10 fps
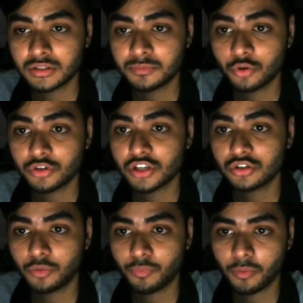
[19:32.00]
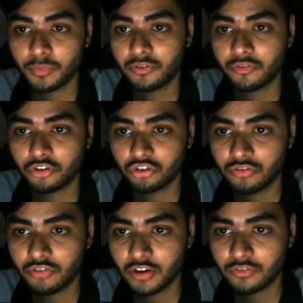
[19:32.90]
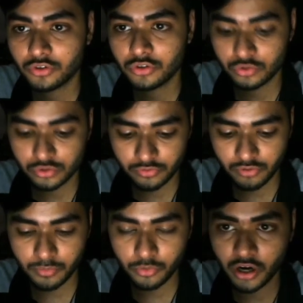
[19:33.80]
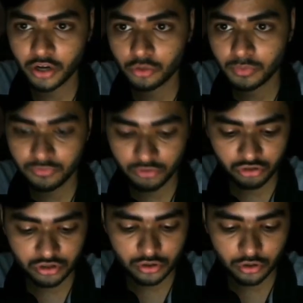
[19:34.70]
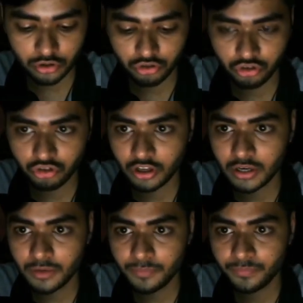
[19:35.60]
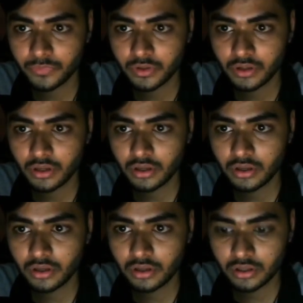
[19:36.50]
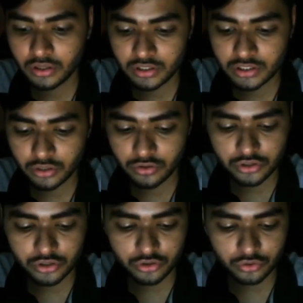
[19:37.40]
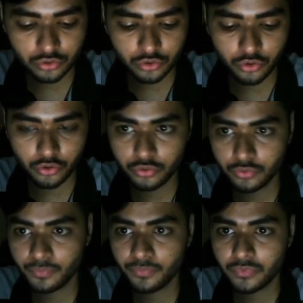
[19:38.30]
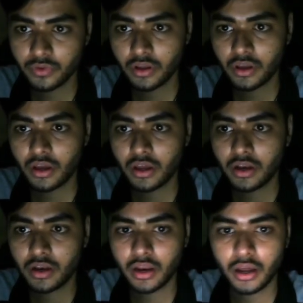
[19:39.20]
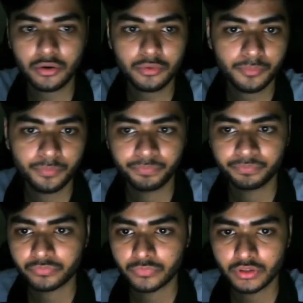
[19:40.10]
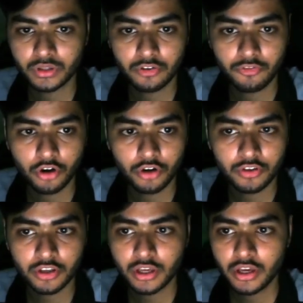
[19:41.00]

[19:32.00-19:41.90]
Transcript: process.pop-in function. We have to use one more argument, which is called shell is equals to true. And now the following